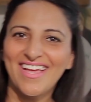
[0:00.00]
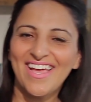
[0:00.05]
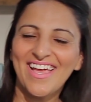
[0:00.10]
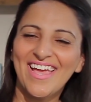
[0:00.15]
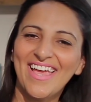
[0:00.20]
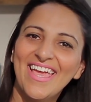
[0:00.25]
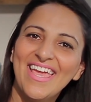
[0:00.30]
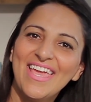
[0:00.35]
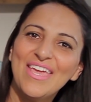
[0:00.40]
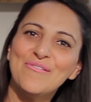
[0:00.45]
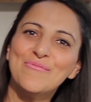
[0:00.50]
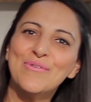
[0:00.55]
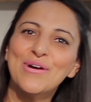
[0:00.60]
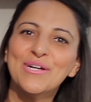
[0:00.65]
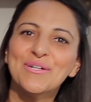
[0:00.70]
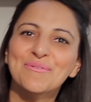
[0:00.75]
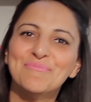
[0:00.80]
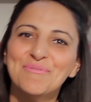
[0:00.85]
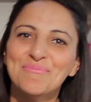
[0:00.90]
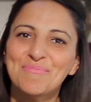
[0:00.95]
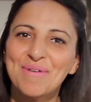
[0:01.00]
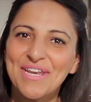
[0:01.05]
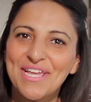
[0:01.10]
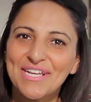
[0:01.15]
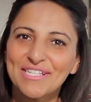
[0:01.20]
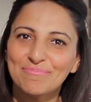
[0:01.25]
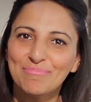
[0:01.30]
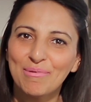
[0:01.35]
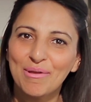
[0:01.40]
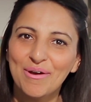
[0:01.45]
Hey, welcome to my
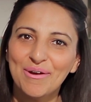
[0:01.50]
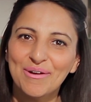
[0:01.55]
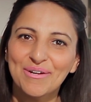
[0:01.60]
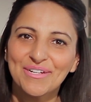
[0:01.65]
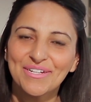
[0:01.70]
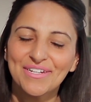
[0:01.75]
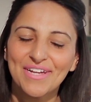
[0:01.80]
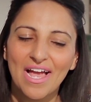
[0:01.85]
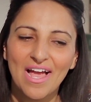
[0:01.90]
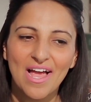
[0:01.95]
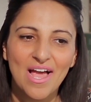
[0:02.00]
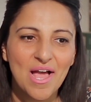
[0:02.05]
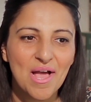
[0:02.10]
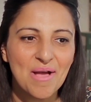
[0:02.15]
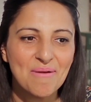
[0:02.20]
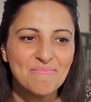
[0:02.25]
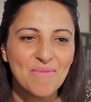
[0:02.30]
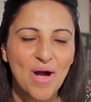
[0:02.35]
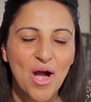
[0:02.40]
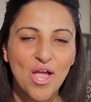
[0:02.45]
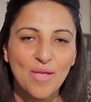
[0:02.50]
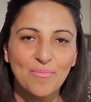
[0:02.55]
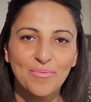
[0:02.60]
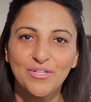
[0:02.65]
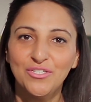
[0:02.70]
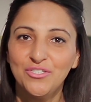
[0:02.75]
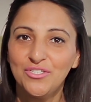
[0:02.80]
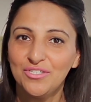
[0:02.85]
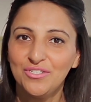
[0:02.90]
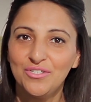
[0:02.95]
next blog.
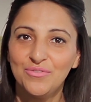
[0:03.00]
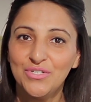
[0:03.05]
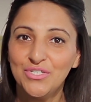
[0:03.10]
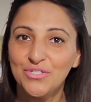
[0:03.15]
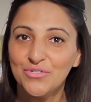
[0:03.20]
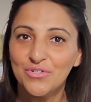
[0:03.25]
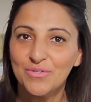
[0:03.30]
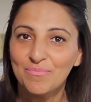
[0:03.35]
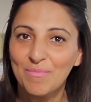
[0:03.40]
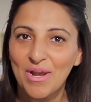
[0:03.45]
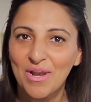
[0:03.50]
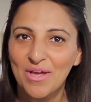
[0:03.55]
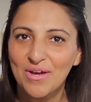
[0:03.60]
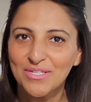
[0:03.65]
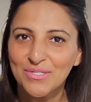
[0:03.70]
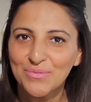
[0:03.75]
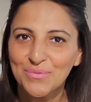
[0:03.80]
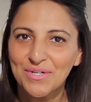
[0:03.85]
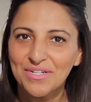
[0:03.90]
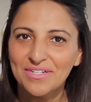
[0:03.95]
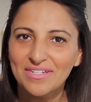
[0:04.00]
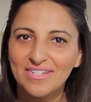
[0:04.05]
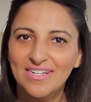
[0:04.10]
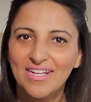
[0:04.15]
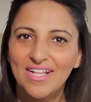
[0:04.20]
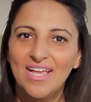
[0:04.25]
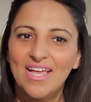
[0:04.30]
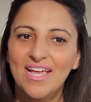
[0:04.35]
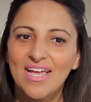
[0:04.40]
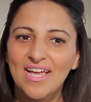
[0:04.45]
Hoping you enjoyed my last one.
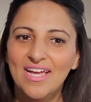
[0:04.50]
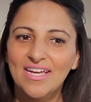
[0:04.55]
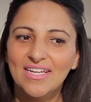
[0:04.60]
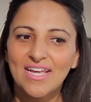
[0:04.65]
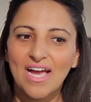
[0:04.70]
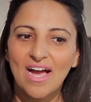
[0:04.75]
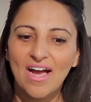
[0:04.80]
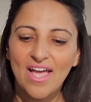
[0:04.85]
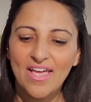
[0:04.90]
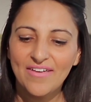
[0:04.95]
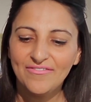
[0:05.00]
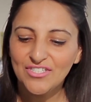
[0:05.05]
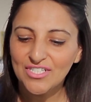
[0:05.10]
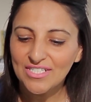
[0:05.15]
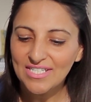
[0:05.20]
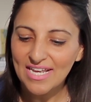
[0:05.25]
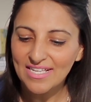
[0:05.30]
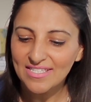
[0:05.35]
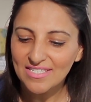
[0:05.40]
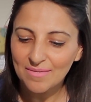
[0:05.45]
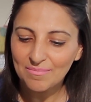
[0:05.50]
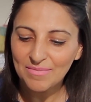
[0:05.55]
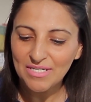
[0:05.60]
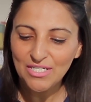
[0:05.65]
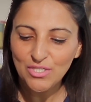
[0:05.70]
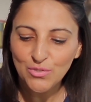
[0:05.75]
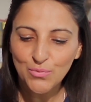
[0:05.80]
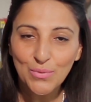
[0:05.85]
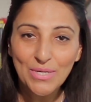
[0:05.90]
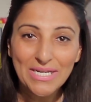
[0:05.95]
I've just had
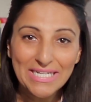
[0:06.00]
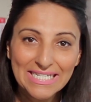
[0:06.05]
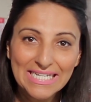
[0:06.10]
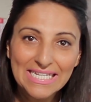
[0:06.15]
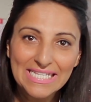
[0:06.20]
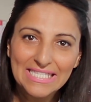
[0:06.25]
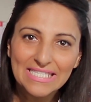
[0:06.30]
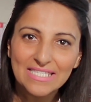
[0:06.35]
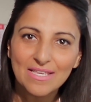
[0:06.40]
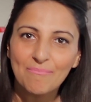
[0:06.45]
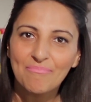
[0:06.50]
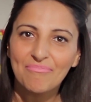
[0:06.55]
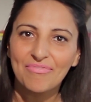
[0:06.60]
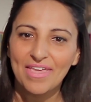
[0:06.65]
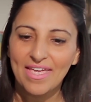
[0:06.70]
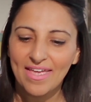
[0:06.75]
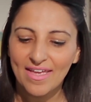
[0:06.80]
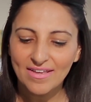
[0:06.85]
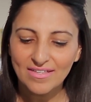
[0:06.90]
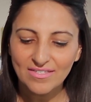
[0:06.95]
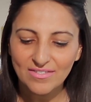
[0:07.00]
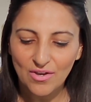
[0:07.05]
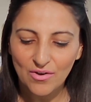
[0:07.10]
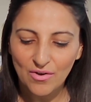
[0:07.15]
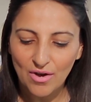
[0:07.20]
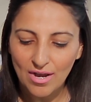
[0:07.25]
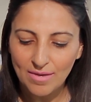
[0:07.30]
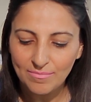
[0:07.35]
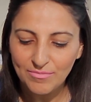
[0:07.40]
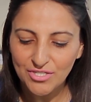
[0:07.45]
somebody tweet in something,
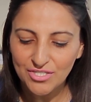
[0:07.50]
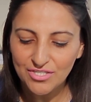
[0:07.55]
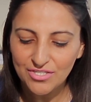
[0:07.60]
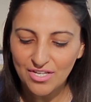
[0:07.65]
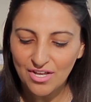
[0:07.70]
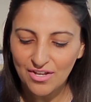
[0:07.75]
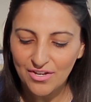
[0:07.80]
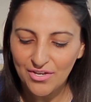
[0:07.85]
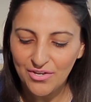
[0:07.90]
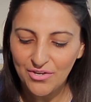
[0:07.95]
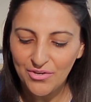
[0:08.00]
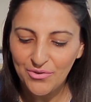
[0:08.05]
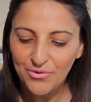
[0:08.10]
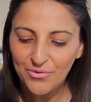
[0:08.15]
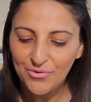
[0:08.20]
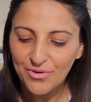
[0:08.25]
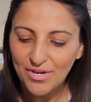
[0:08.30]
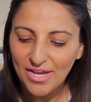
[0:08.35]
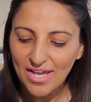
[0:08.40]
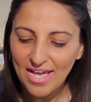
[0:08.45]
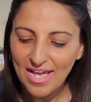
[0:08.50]
so I'm just going to